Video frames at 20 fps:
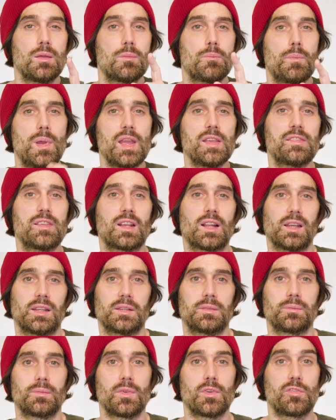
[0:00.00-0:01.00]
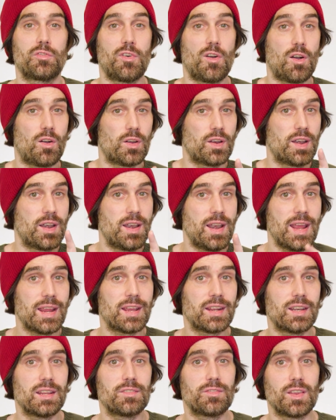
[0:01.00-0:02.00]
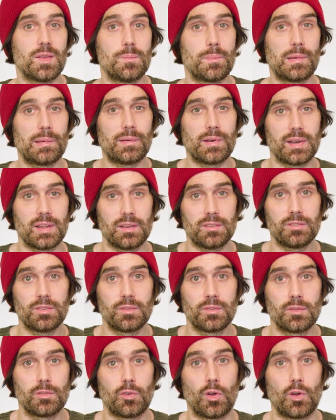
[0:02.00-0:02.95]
Basically, for a negative imperative,